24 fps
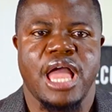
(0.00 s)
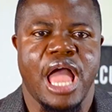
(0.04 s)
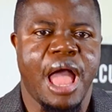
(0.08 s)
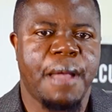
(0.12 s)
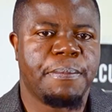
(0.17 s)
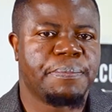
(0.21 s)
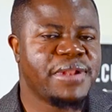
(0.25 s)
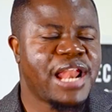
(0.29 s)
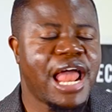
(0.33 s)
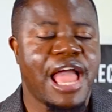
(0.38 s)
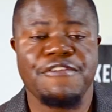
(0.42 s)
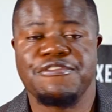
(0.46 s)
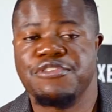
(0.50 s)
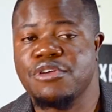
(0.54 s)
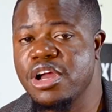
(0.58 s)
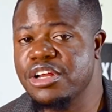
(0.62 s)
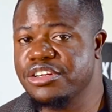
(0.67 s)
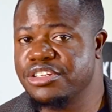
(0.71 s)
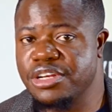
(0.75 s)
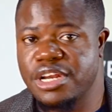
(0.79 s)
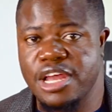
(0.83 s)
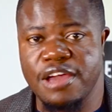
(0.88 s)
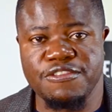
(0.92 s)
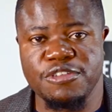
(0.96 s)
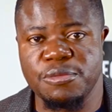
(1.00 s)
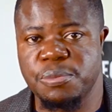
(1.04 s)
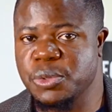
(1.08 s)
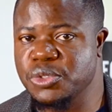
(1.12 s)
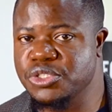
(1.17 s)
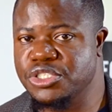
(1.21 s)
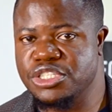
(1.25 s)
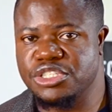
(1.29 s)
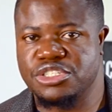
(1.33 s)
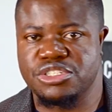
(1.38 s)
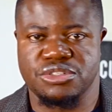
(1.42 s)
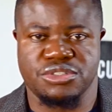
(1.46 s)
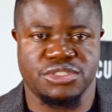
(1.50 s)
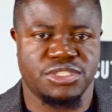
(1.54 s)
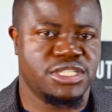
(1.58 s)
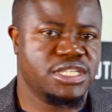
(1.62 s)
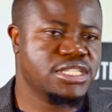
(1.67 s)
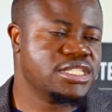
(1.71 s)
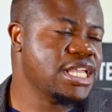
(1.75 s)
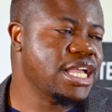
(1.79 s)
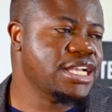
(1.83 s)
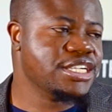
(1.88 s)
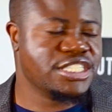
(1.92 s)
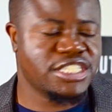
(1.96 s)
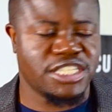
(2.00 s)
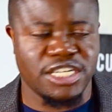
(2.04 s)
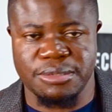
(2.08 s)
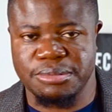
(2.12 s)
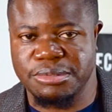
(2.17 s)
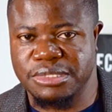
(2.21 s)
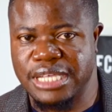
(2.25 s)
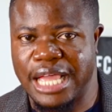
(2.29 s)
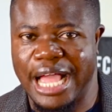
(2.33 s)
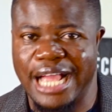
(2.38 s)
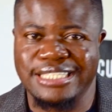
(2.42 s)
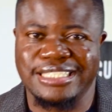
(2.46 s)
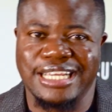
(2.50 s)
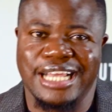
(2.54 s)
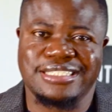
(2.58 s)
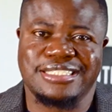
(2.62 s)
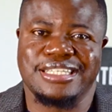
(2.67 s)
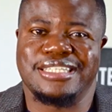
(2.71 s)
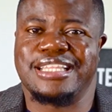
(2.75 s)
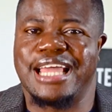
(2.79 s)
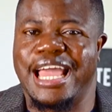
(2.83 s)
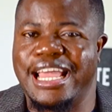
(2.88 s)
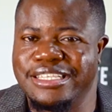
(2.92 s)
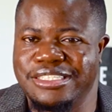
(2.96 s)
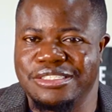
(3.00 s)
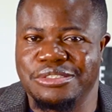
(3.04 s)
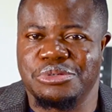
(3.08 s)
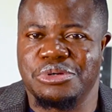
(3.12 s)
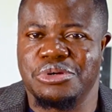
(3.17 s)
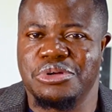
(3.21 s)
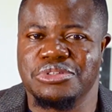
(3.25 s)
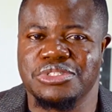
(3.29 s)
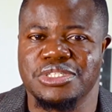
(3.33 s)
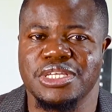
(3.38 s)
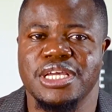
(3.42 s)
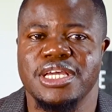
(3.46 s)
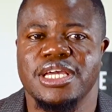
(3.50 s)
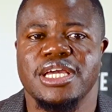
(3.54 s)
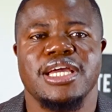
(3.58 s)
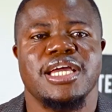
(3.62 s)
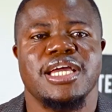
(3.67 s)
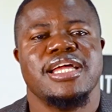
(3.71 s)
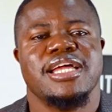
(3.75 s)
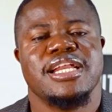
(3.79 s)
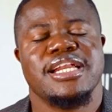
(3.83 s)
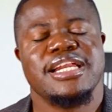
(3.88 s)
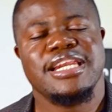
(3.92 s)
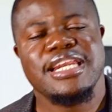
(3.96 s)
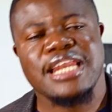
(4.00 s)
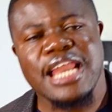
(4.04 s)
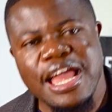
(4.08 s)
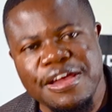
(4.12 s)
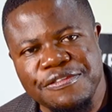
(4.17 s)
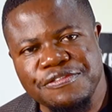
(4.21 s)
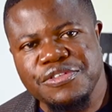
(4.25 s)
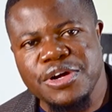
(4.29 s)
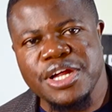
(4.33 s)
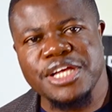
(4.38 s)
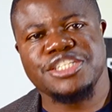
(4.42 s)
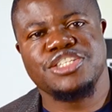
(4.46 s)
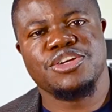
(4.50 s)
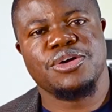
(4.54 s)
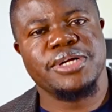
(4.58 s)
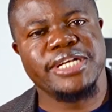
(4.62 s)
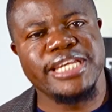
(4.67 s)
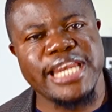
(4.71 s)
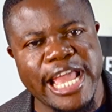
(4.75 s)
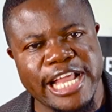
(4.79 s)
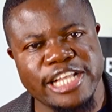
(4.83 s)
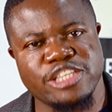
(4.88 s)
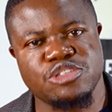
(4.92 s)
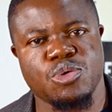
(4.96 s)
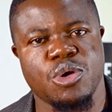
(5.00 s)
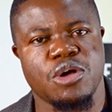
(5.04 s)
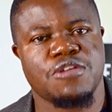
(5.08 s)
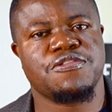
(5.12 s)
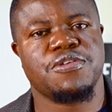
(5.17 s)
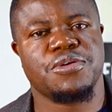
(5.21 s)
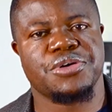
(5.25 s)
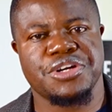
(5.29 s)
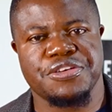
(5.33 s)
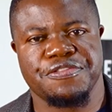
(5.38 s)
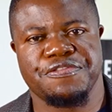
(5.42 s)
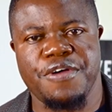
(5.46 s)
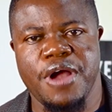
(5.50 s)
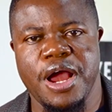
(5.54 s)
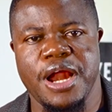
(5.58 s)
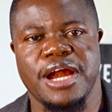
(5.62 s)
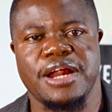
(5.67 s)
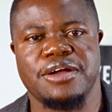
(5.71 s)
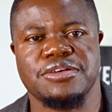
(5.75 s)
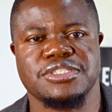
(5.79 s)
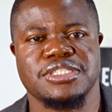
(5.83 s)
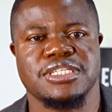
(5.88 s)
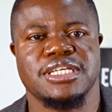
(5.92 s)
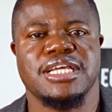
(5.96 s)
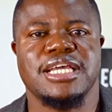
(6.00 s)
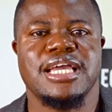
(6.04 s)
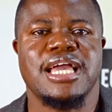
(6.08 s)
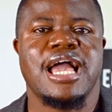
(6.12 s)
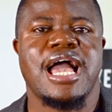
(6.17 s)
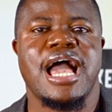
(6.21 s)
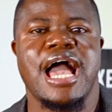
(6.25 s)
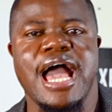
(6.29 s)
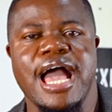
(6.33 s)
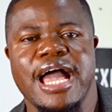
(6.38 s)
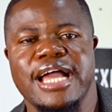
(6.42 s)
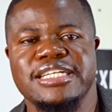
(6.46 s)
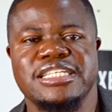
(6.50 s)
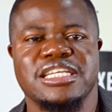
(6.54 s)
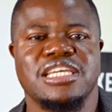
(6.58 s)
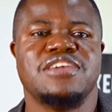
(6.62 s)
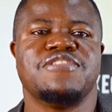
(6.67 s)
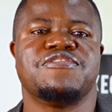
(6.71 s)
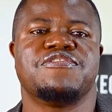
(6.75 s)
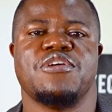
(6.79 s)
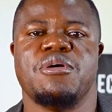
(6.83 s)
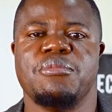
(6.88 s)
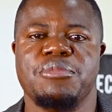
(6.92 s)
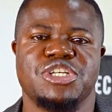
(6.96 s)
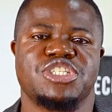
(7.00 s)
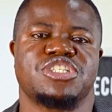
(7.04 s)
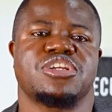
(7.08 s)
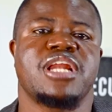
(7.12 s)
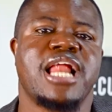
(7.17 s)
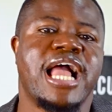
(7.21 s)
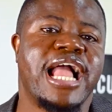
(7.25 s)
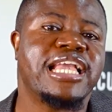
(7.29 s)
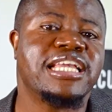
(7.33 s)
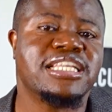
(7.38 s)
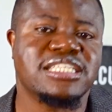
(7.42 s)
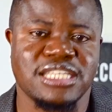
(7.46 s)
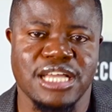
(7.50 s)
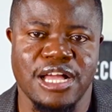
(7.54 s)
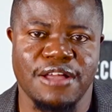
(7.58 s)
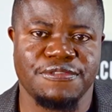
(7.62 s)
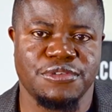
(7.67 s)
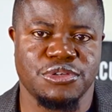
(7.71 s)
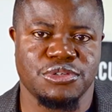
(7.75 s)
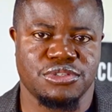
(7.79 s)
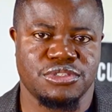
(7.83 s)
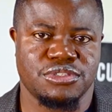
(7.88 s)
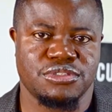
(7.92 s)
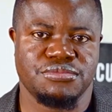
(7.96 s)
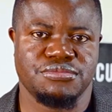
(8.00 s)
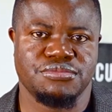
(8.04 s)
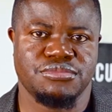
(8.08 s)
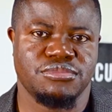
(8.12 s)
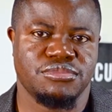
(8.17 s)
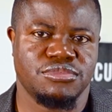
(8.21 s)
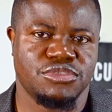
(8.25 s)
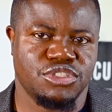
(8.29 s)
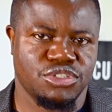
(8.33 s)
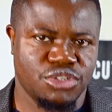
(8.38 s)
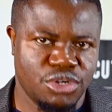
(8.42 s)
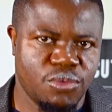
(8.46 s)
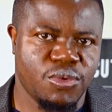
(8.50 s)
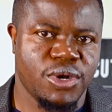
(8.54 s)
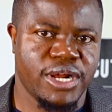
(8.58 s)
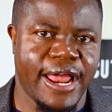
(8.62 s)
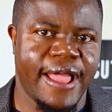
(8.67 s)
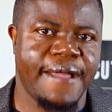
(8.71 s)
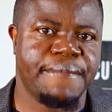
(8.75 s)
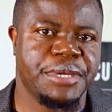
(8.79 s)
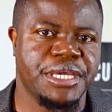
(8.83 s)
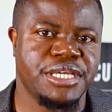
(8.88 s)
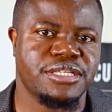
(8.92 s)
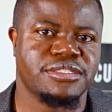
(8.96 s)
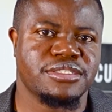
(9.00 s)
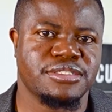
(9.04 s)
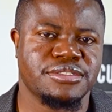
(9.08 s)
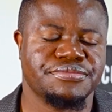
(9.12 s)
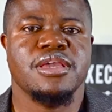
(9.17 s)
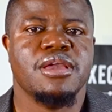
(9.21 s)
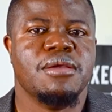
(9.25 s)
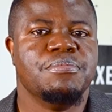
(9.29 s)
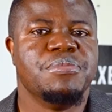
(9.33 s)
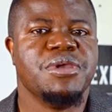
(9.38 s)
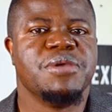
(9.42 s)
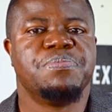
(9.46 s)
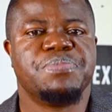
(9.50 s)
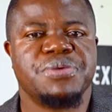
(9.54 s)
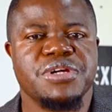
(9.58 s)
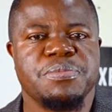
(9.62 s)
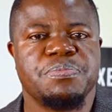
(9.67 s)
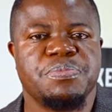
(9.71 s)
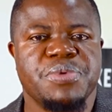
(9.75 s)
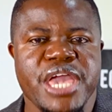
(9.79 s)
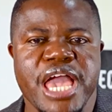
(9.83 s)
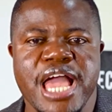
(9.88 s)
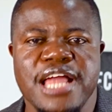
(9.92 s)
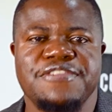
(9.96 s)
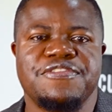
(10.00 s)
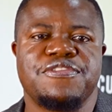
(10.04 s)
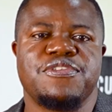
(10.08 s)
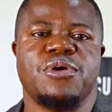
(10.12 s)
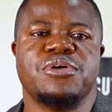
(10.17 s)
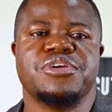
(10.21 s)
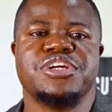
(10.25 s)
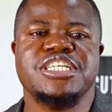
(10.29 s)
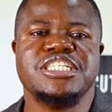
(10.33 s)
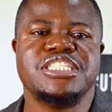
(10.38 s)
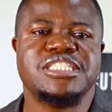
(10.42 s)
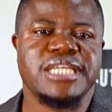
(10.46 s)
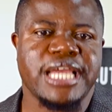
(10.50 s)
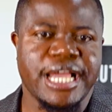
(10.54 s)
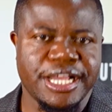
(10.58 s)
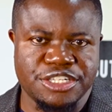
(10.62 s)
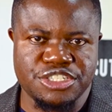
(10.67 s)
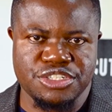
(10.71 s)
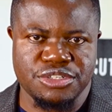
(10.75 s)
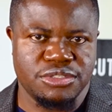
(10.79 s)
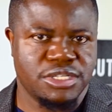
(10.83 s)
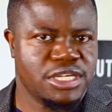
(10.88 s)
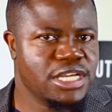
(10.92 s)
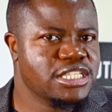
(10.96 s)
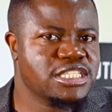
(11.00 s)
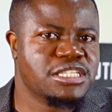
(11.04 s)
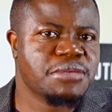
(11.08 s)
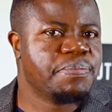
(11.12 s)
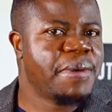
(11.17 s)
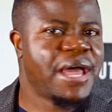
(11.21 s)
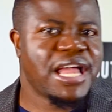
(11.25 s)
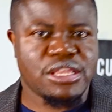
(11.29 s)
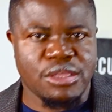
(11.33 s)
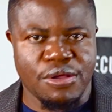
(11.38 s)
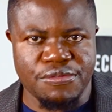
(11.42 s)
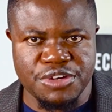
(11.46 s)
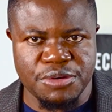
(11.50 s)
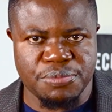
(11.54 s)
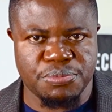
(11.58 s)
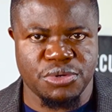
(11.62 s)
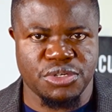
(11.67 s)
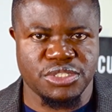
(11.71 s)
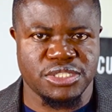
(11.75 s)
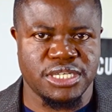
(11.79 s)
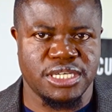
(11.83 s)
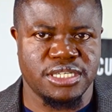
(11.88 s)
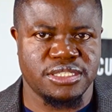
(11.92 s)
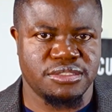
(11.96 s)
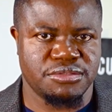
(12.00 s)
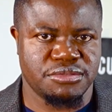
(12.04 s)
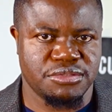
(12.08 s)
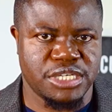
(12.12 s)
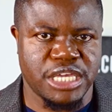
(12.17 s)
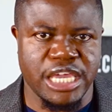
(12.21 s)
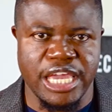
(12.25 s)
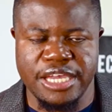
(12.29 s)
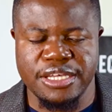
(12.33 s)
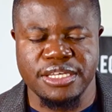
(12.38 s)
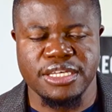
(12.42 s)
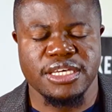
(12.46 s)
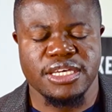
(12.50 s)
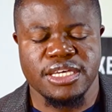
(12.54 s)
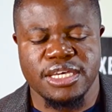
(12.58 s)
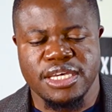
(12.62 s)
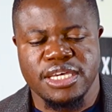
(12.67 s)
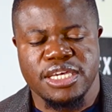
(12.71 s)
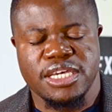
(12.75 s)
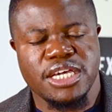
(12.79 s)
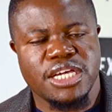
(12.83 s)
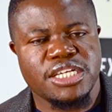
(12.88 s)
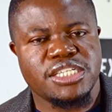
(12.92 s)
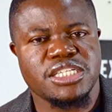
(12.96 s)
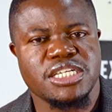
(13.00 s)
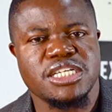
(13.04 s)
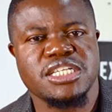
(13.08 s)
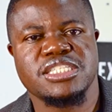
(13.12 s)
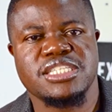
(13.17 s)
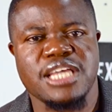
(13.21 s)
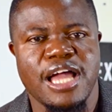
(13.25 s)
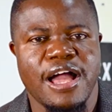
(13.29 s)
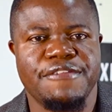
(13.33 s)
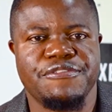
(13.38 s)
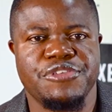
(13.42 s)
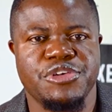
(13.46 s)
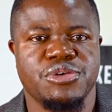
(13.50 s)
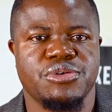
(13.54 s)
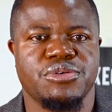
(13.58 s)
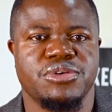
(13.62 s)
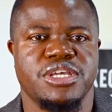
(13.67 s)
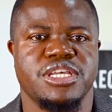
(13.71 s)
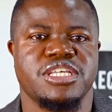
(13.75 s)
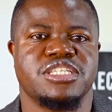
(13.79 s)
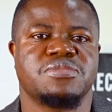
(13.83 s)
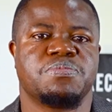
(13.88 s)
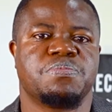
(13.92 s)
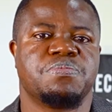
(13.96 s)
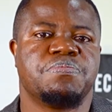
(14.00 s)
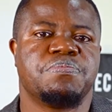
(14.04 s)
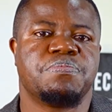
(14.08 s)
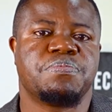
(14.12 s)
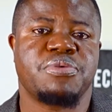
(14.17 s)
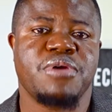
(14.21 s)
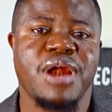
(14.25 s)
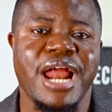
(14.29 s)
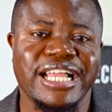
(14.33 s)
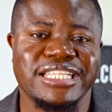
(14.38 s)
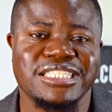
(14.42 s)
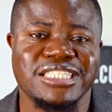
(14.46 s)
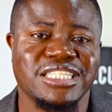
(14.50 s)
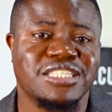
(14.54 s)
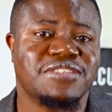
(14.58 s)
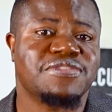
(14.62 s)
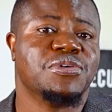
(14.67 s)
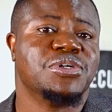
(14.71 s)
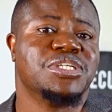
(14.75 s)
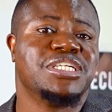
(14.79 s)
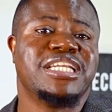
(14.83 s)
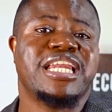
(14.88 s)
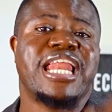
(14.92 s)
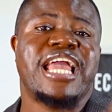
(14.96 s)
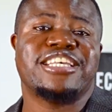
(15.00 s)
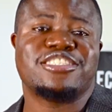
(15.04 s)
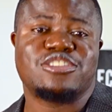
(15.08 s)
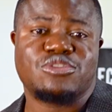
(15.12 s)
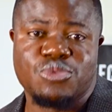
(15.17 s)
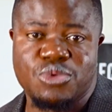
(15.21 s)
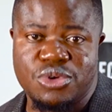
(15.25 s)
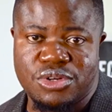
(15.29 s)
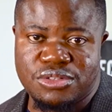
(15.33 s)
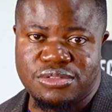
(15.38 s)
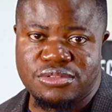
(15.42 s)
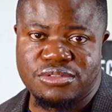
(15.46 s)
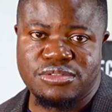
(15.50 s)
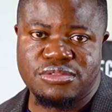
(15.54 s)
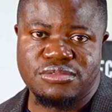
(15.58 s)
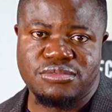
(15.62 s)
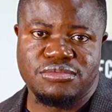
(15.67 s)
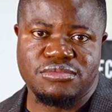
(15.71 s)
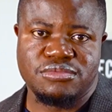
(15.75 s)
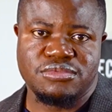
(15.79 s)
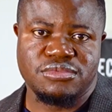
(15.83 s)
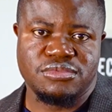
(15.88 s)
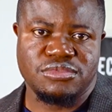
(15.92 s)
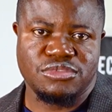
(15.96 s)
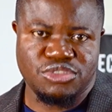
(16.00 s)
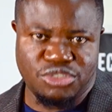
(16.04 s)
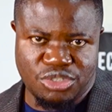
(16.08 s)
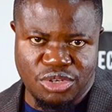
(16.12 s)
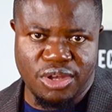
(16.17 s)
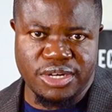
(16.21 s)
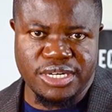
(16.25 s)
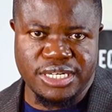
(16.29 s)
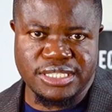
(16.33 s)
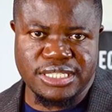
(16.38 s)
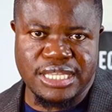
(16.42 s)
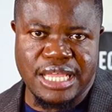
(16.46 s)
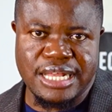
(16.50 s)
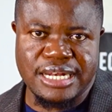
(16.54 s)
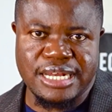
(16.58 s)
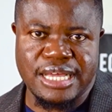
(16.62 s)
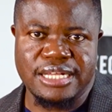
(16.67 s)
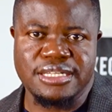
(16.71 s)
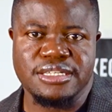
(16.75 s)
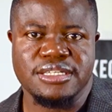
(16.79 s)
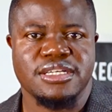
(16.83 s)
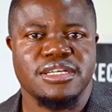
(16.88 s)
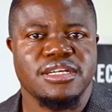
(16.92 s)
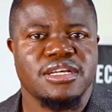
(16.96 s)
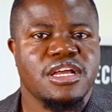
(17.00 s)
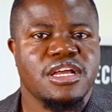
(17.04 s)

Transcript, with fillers: Apply for entry level positions, internships, adjacent IT roles. Leverage your network for referrals and informational interviews. You know what that means? Be prepared for rejection. It's a part of the process. Okay. Each interview is practice for the next one. Do you understand that?